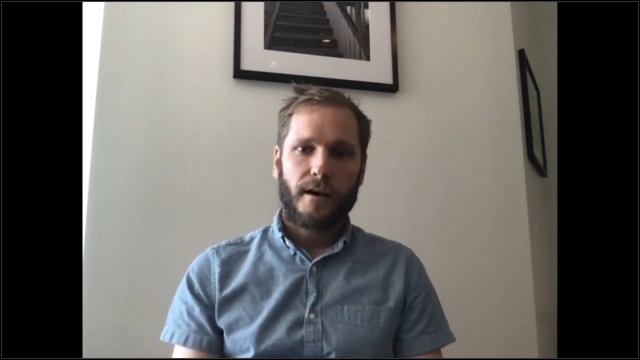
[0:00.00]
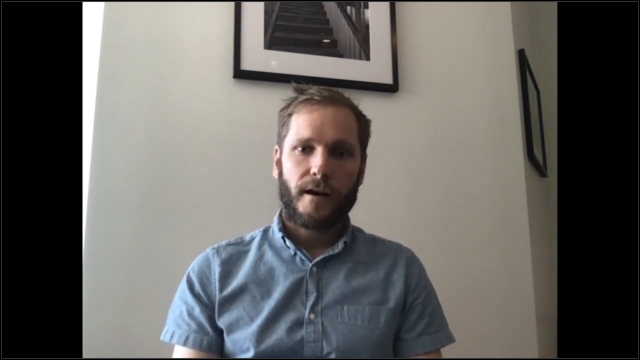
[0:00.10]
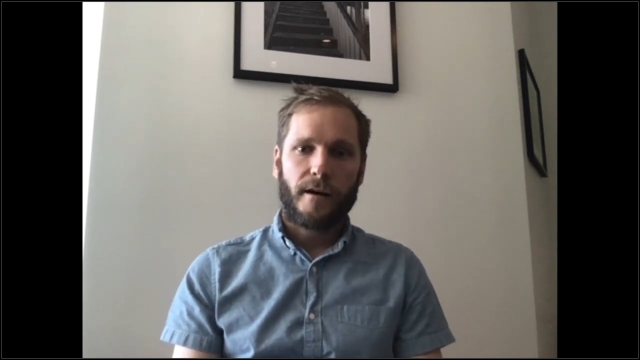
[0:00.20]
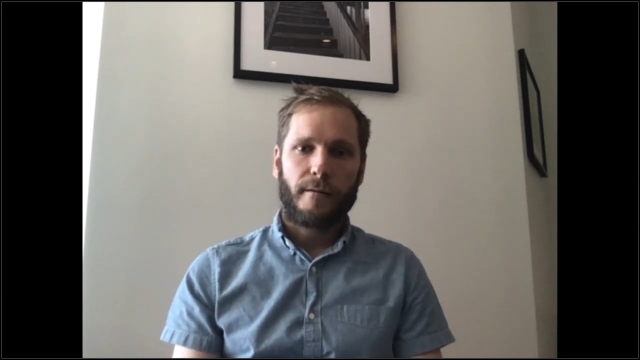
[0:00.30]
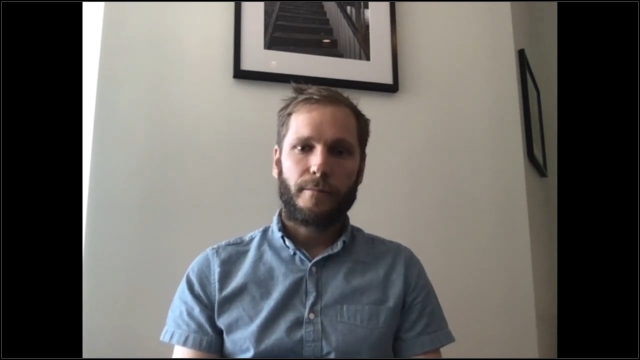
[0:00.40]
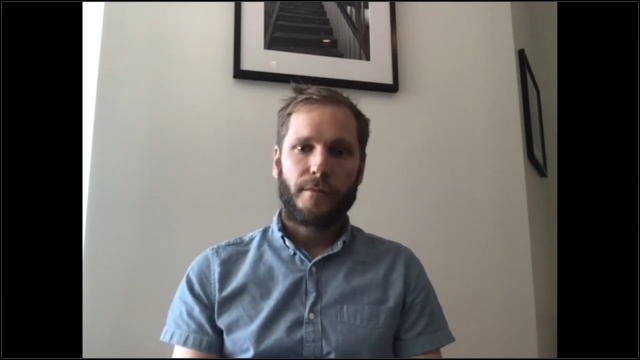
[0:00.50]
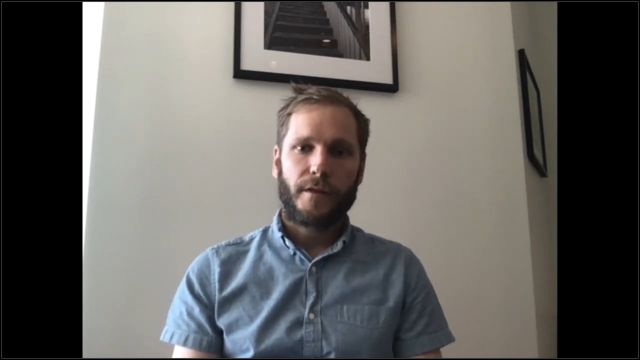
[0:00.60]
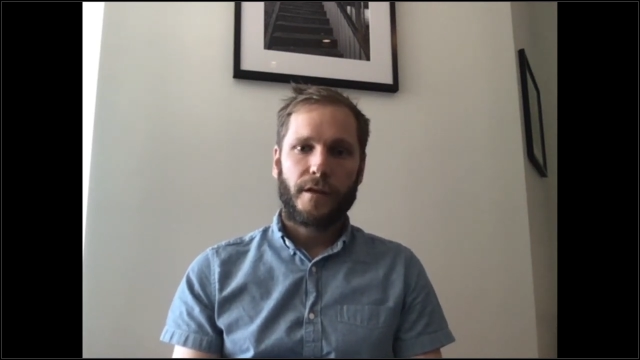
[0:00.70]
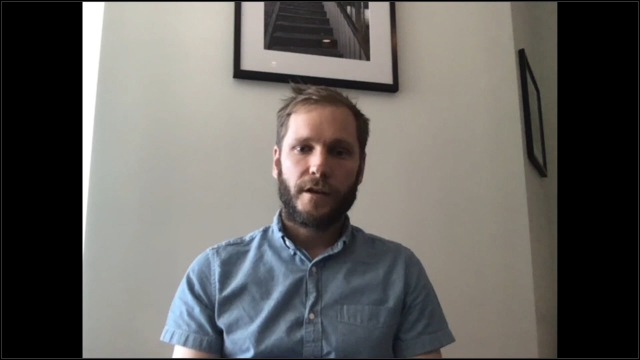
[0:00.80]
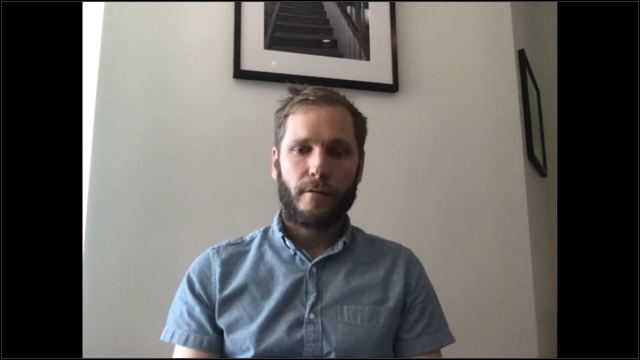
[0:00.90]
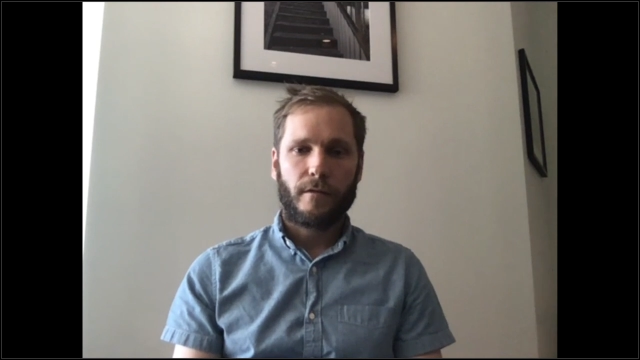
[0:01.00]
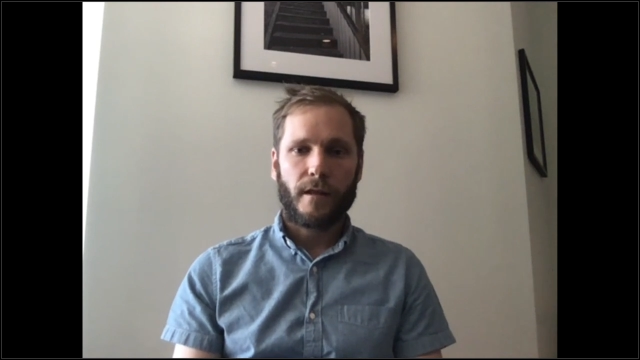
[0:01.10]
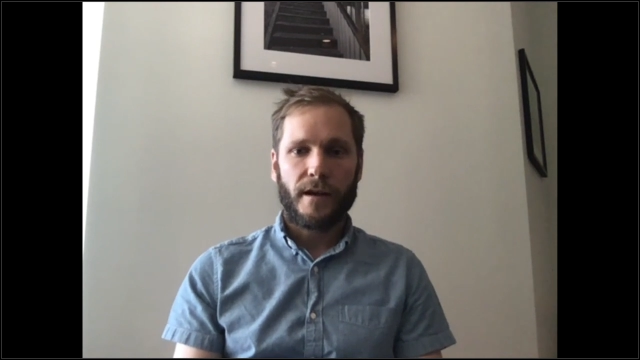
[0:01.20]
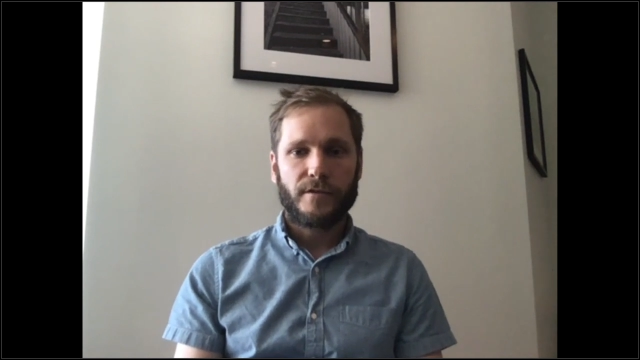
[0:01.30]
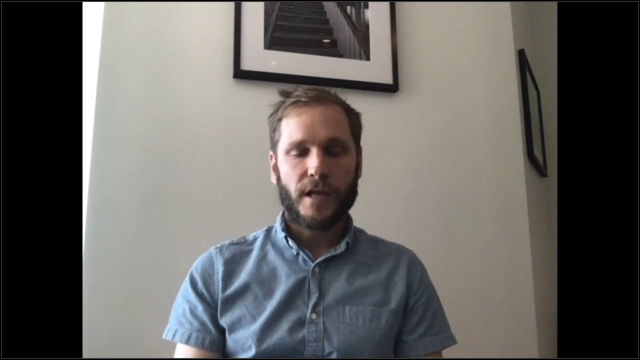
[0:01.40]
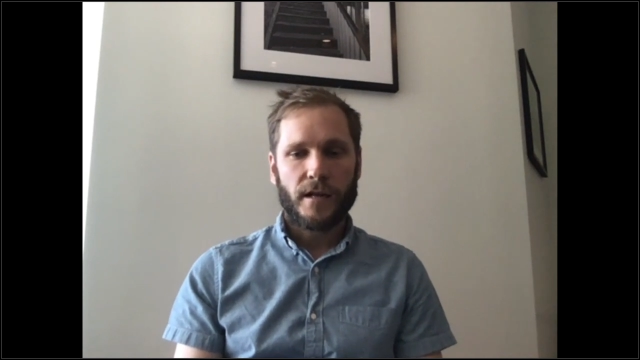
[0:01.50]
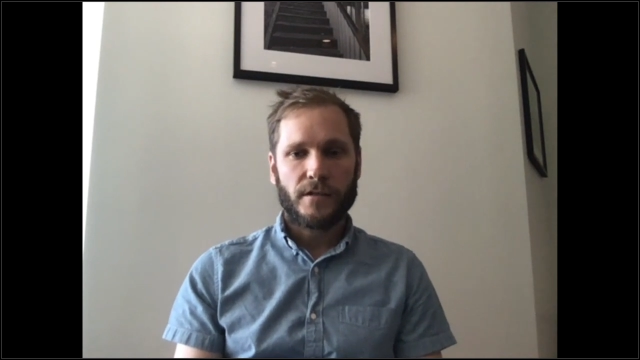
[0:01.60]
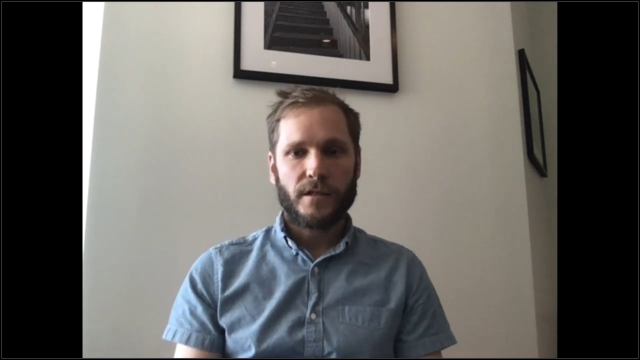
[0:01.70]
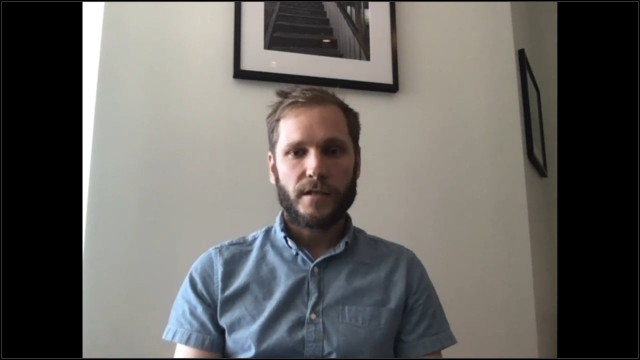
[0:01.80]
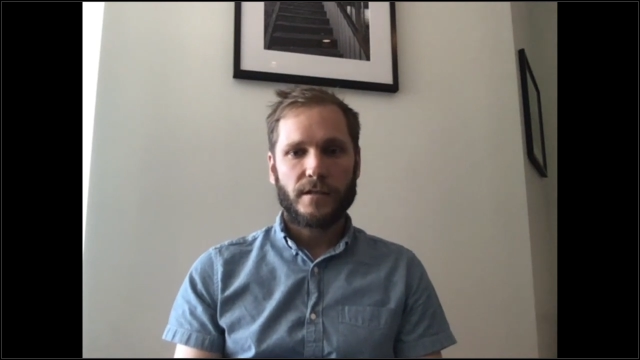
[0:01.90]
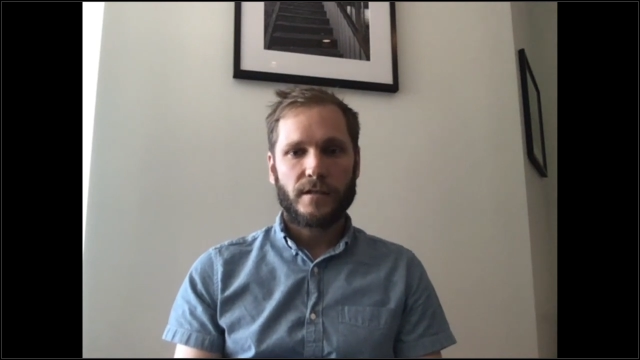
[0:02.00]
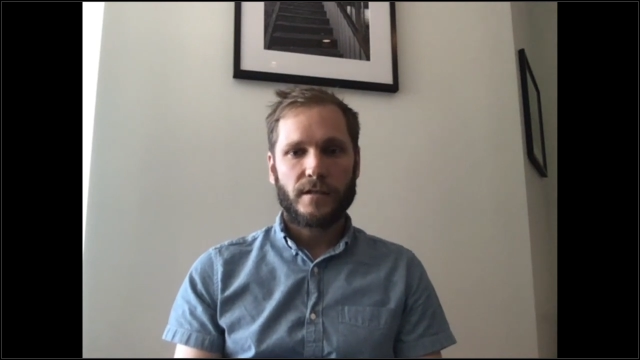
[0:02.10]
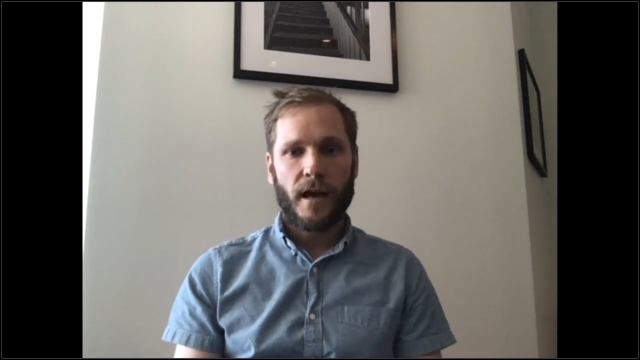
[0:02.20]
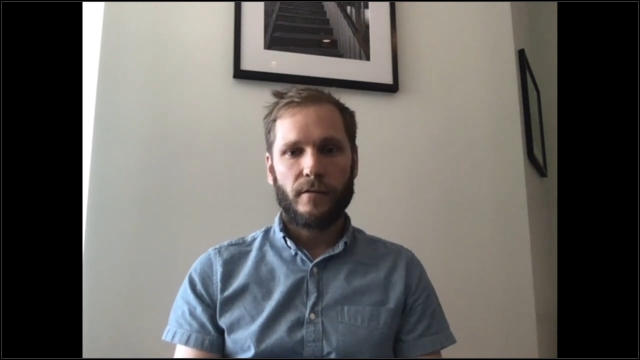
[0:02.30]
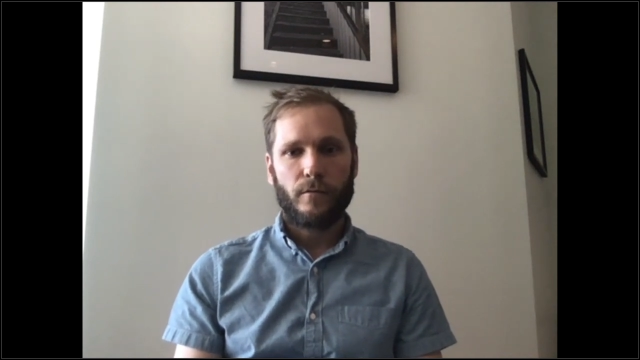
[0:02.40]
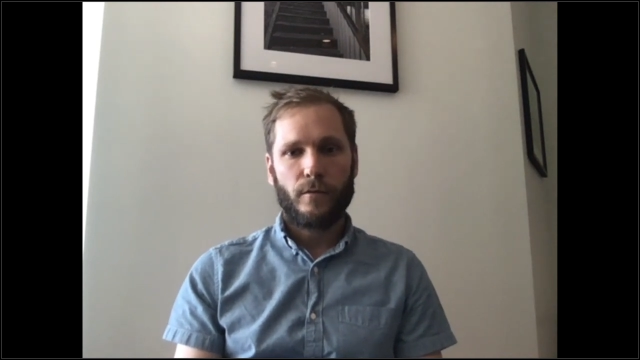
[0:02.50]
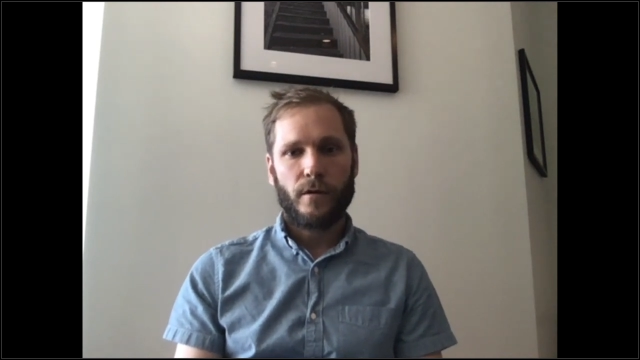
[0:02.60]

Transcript: Um, you know, life changes that